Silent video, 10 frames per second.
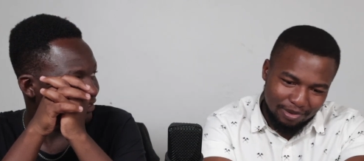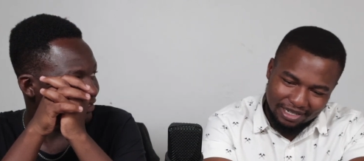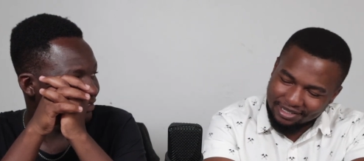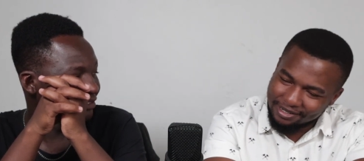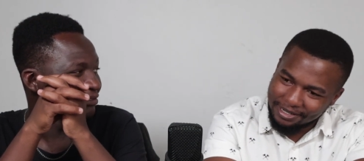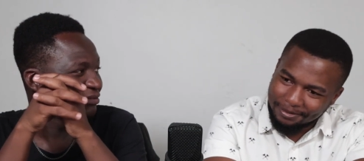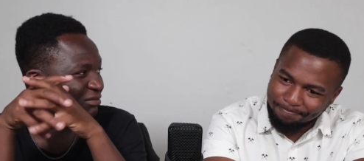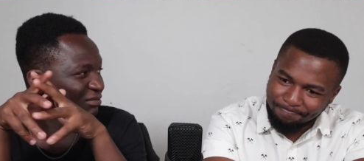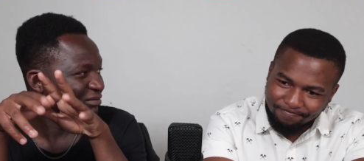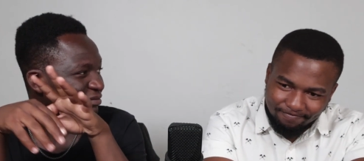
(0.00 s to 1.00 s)
Speaker 1: bus? Mm.
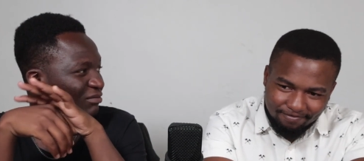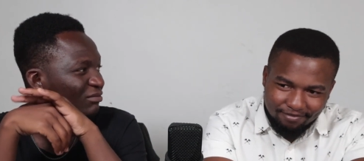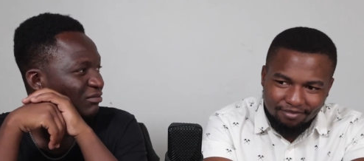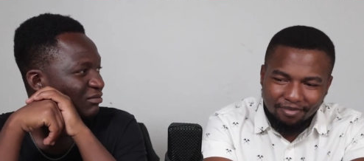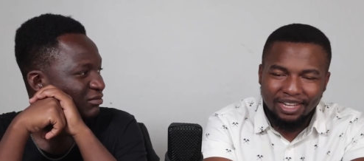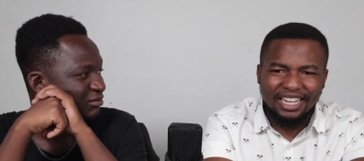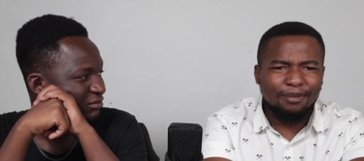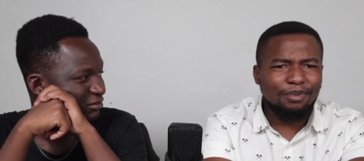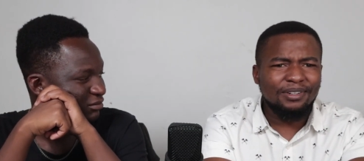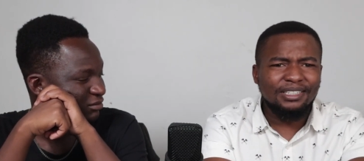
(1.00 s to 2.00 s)

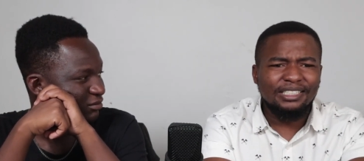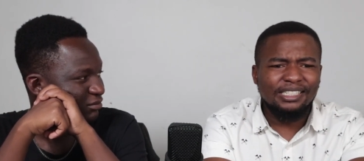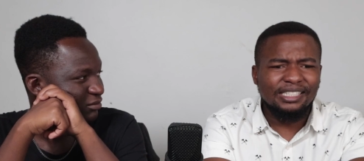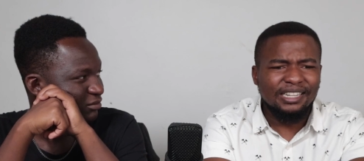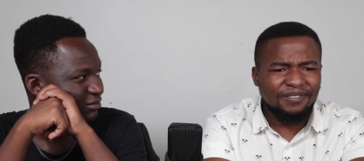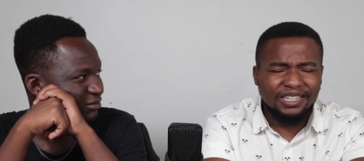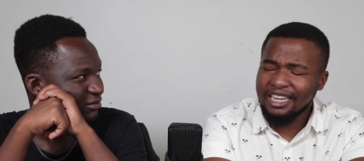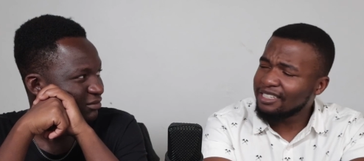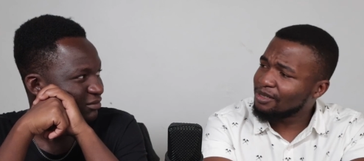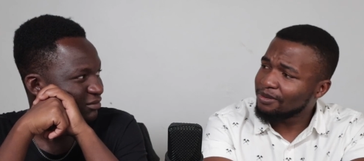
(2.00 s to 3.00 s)
And about seven
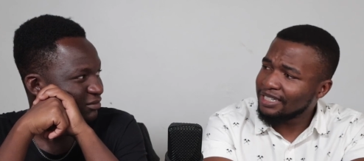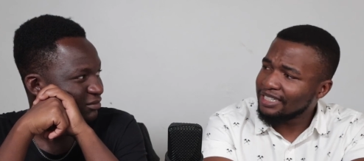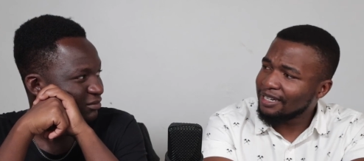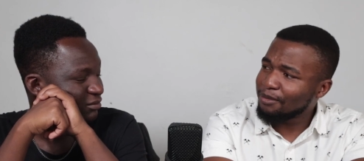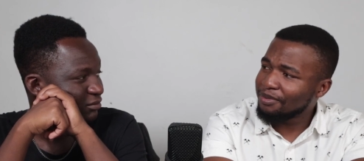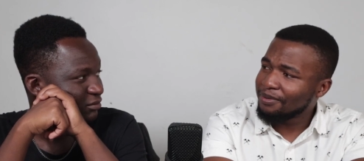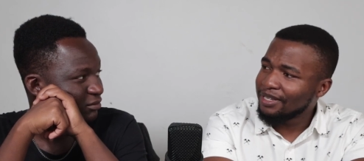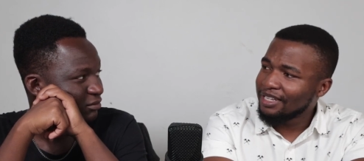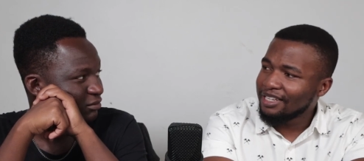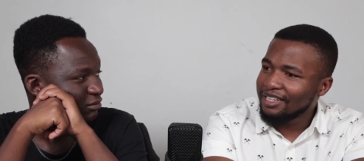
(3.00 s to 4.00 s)
hands went up.
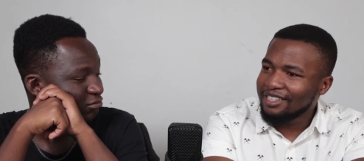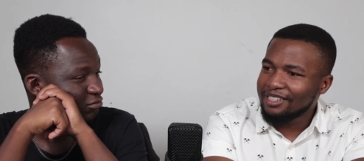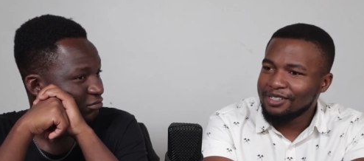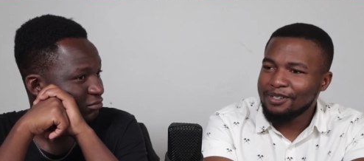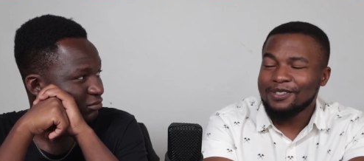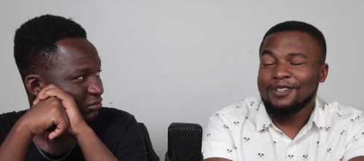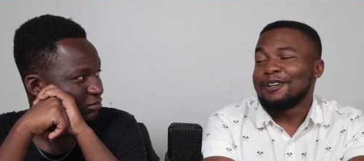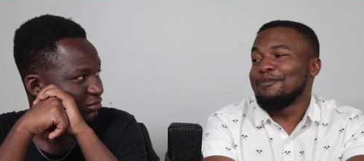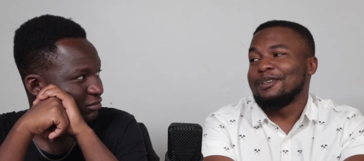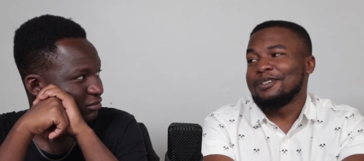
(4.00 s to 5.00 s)
Mm. So I was
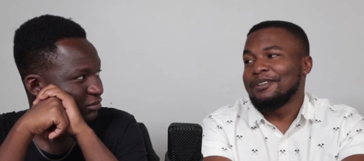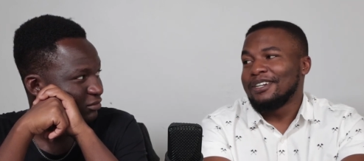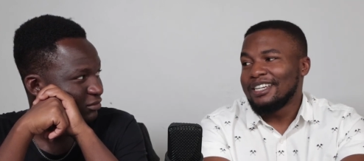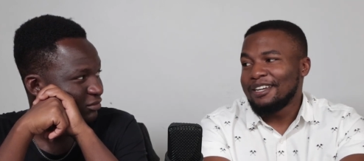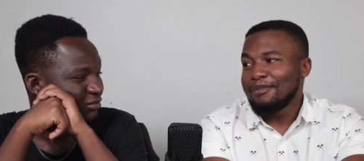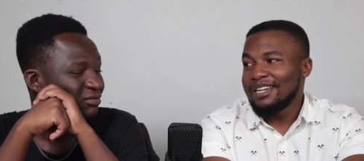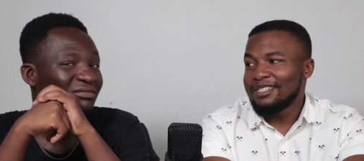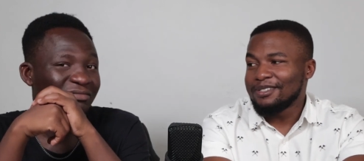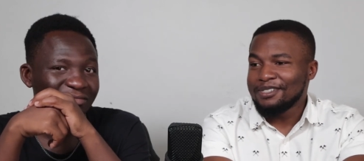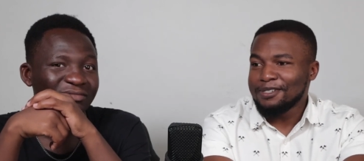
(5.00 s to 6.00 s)
not about to go and lay my
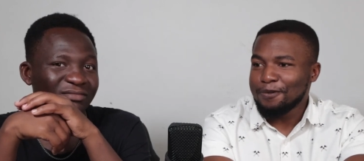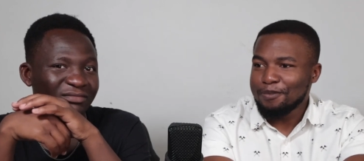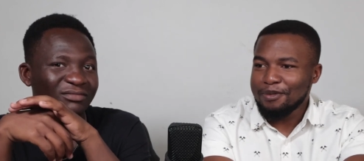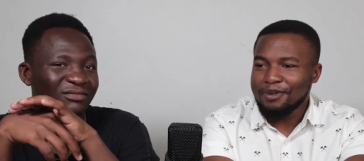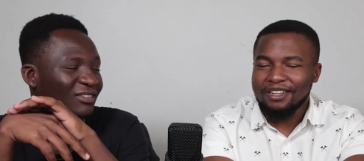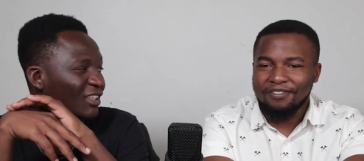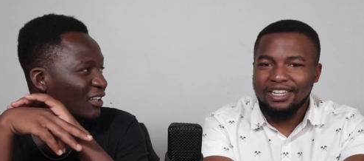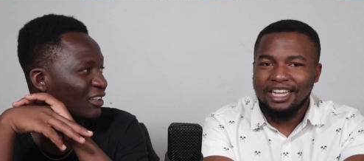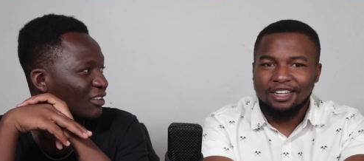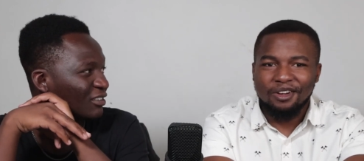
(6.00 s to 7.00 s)
hands on seven people. I feel
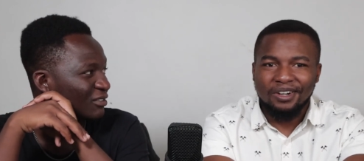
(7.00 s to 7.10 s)
yeah. like